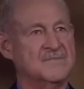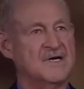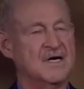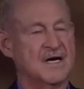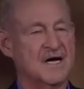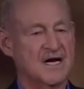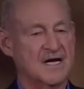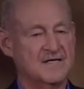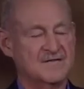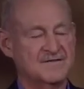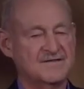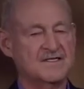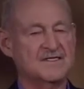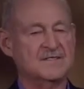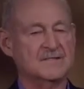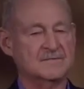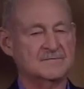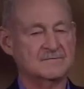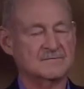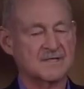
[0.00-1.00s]

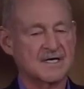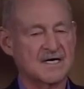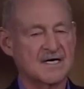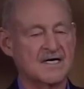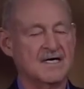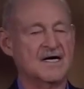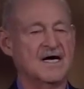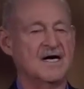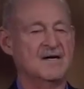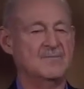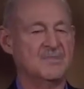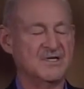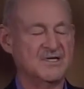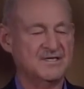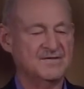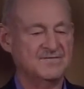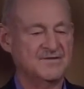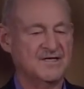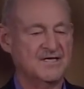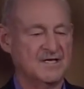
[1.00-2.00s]
I
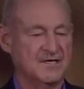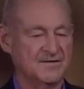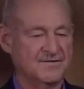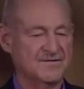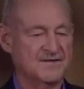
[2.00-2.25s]
believe that health